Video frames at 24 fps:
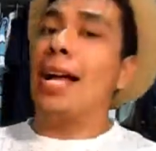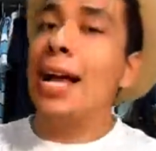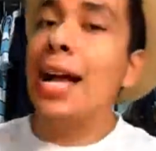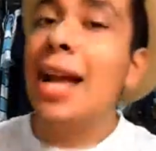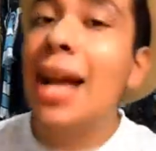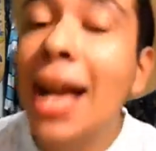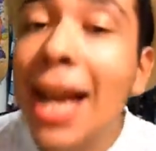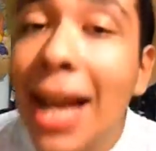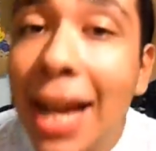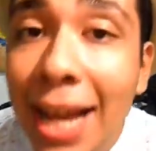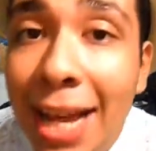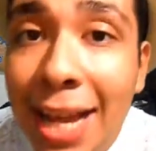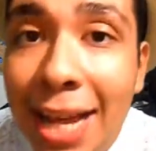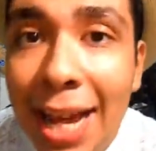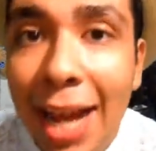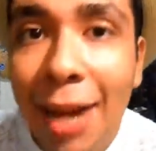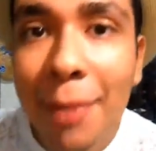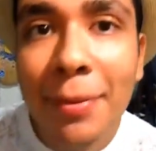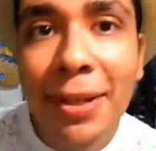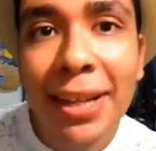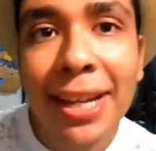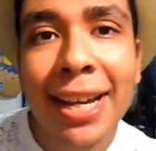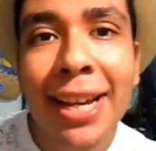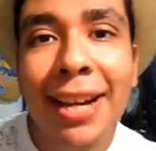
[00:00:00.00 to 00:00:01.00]
Hey,
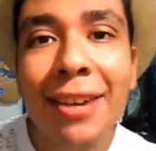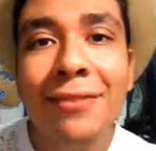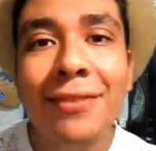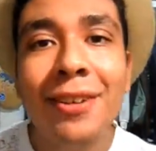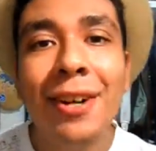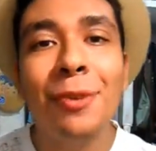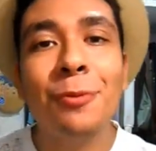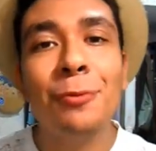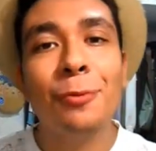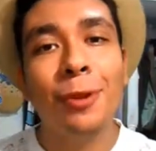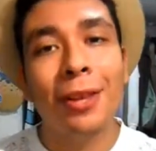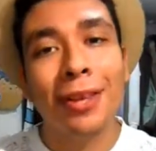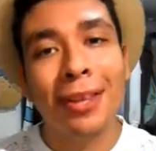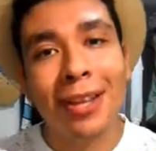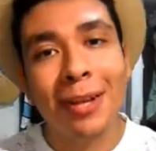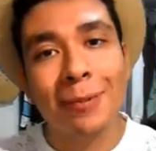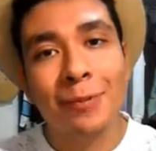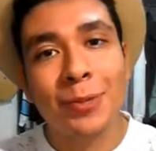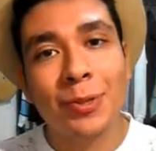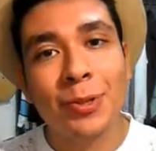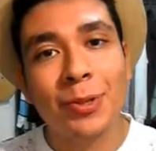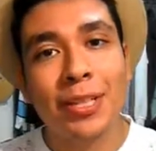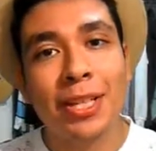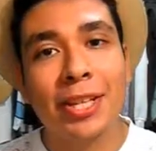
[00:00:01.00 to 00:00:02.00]
I'm Kev.
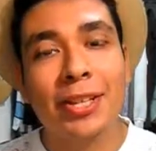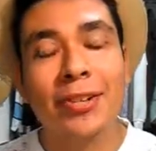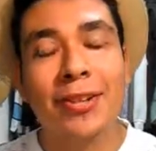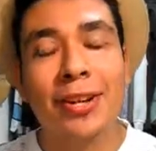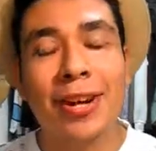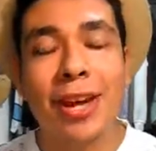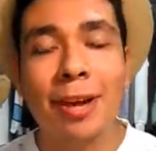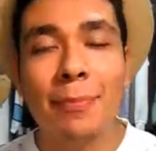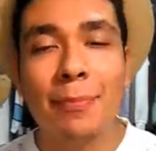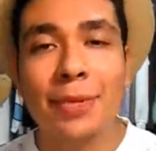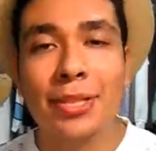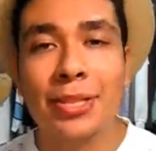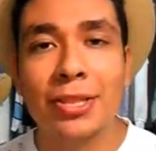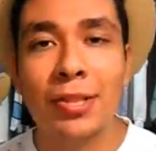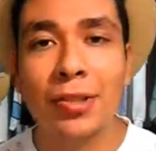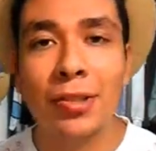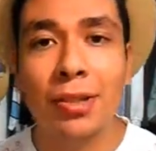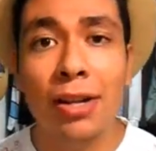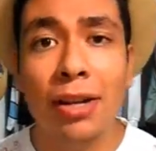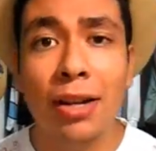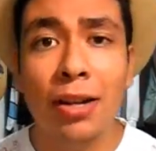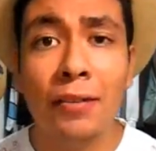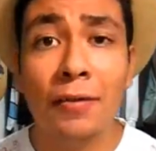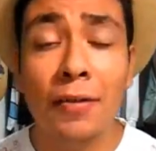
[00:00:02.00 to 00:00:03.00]
Welcome to another
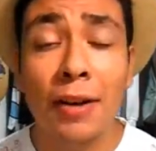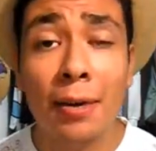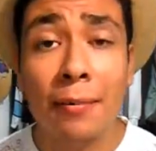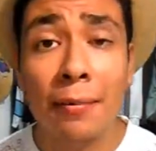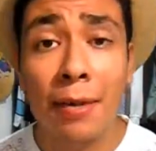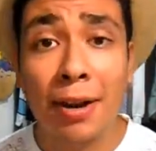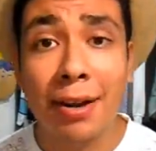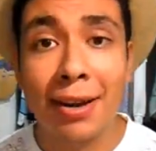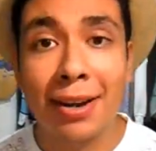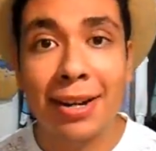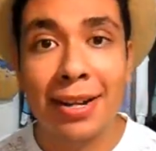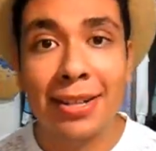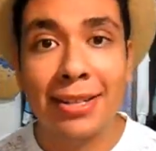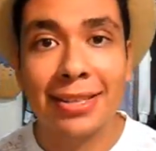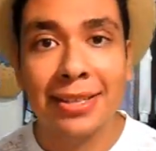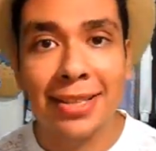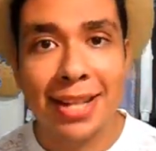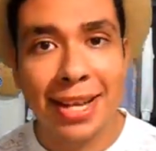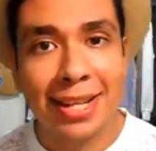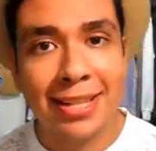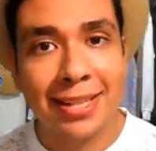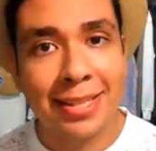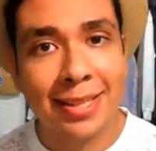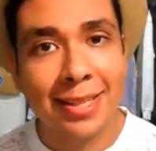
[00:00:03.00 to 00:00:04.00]
episode of America's
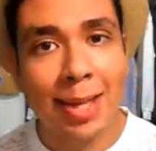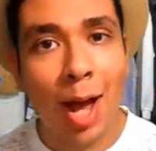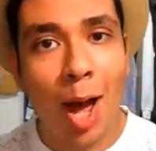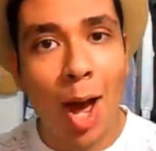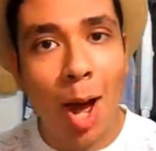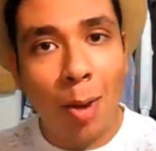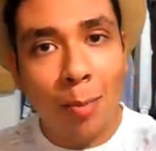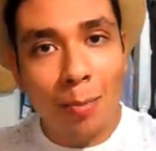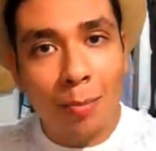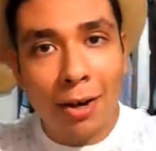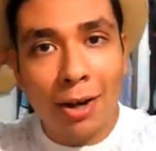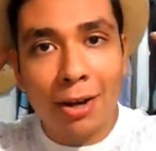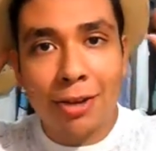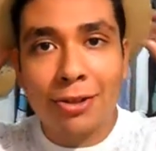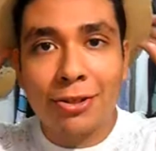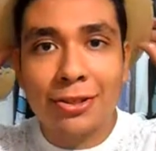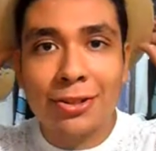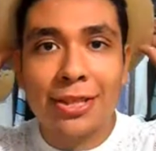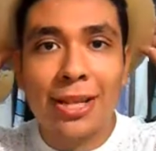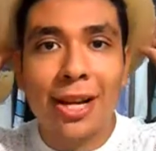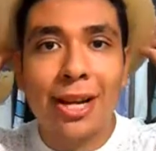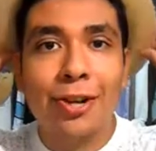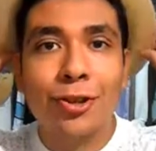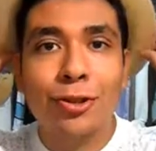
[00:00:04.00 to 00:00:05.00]
Next Top Model
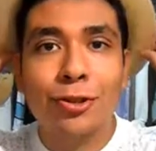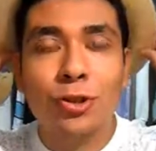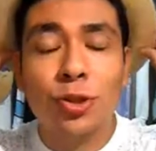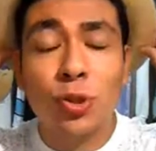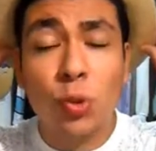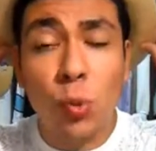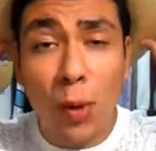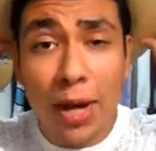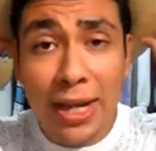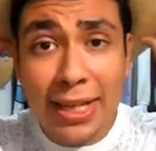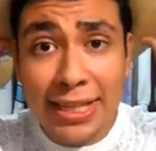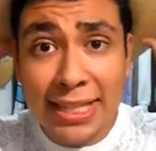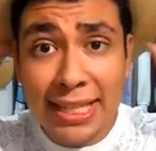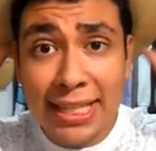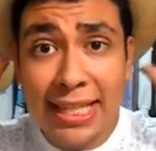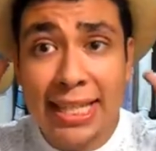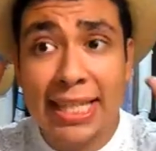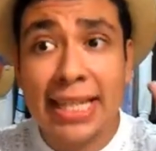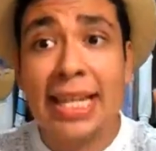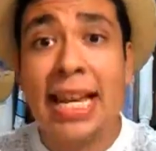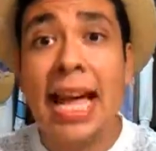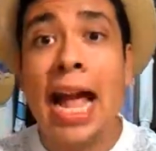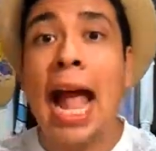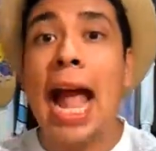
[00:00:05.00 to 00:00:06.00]
Cycle
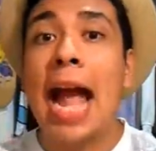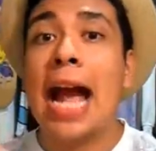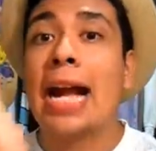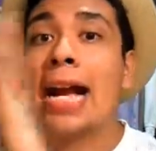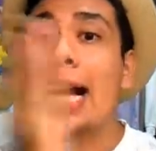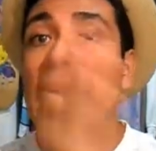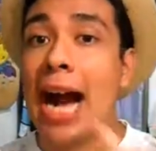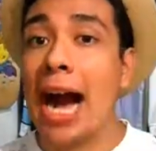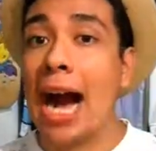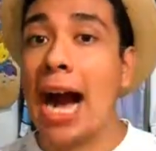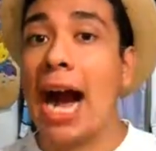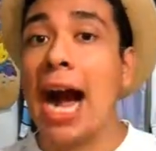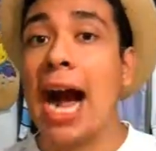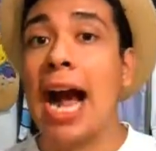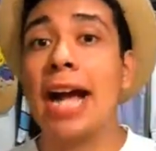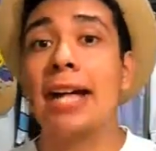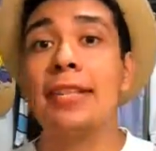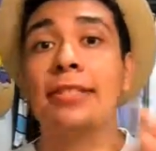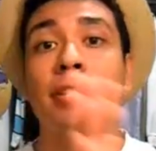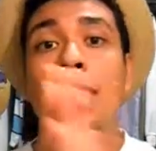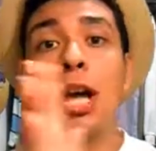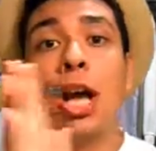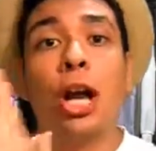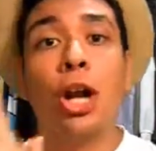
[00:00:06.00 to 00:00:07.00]
20
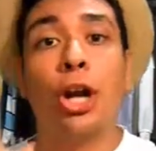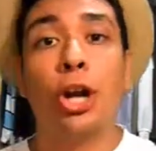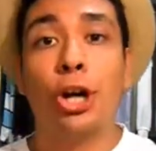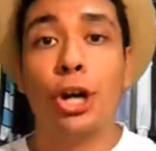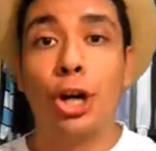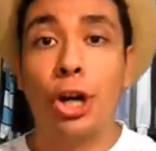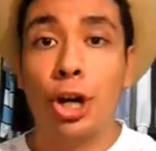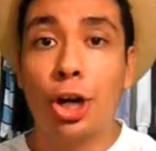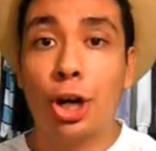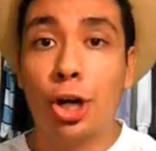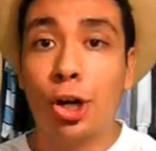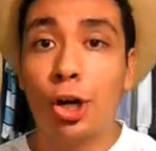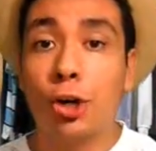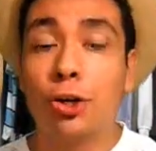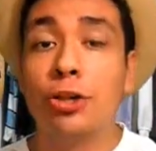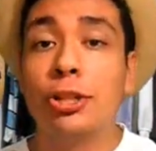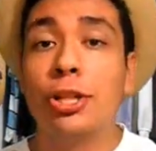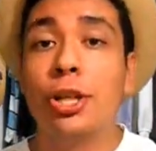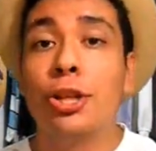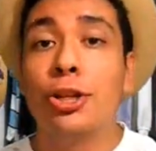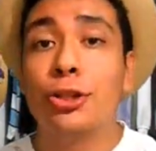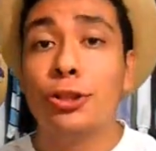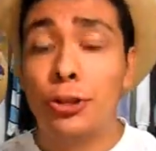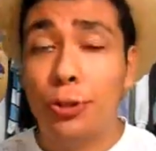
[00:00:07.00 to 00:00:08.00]
Guys, Girls
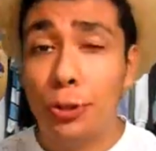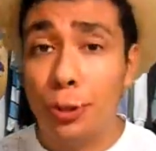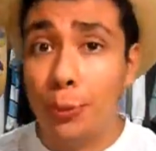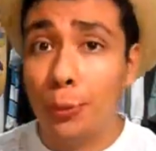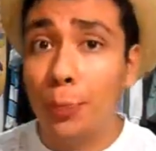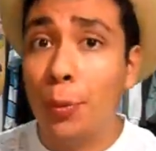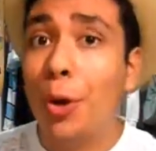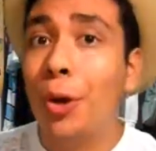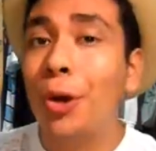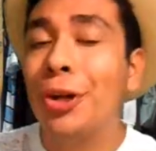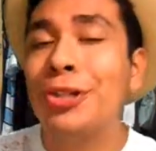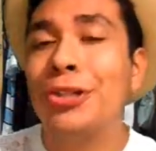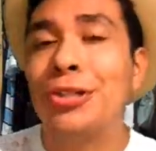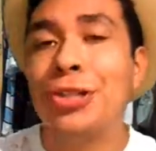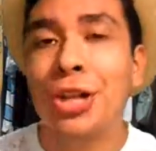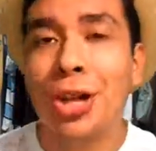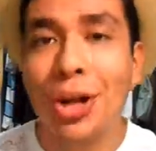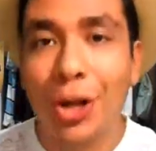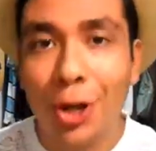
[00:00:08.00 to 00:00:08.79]
2.0